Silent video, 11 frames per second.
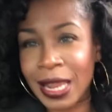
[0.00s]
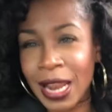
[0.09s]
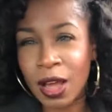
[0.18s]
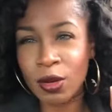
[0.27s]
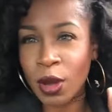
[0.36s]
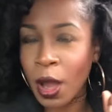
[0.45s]
and
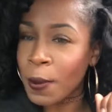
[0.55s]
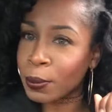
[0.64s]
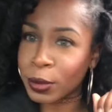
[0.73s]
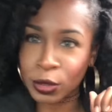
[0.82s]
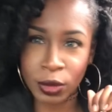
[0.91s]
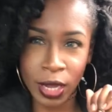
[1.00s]
I'll
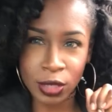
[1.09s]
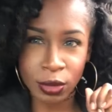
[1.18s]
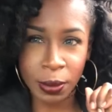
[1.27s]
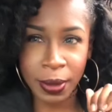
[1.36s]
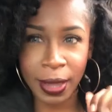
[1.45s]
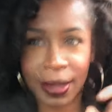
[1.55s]
bring you guys
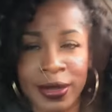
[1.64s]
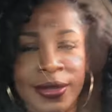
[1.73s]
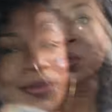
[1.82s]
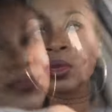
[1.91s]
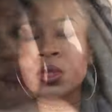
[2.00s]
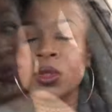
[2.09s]
right back.
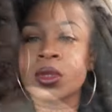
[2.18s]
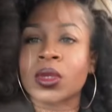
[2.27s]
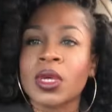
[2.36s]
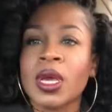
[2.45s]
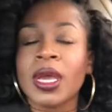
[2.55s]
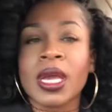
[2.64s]

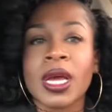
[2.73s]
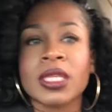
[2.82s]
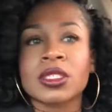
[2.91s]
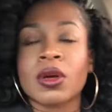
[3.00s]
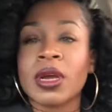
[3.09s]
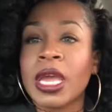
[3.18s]
Hey guys, so I